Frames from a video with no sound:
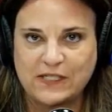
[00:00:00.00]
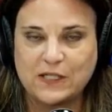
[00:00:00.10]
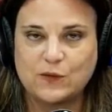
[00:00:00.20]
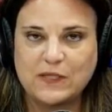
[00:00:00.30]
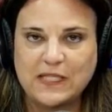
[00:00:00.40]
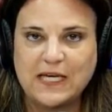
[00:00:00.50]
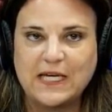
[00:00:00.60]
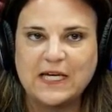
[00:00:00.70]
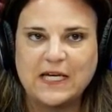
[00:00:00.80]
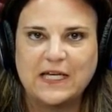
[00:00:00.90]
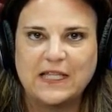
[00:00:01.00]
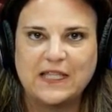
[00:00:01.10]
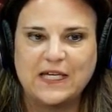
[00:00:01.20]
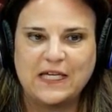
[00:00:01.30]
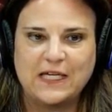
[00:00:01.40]
It's really
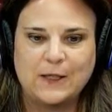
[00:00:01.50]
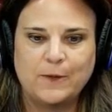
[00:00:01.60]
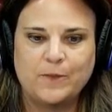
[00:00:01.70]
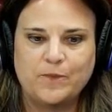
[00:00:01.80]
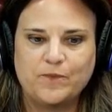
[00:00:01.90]
the